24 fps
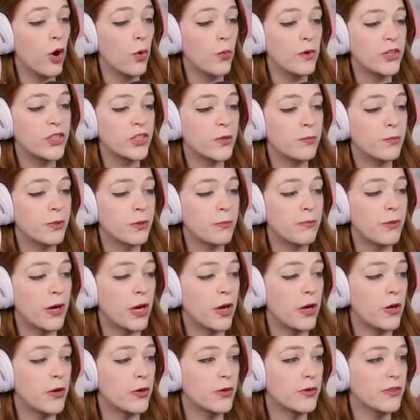Oh, we should
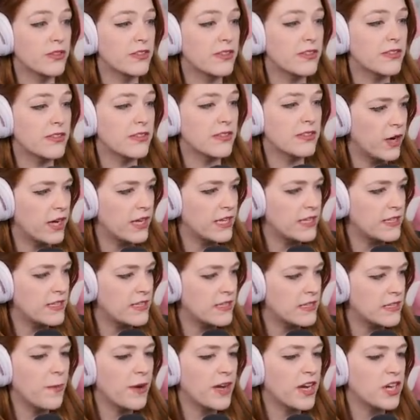propose. What?
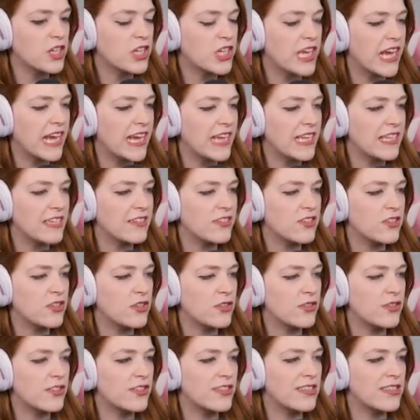Oh my gosh, Kaylee's too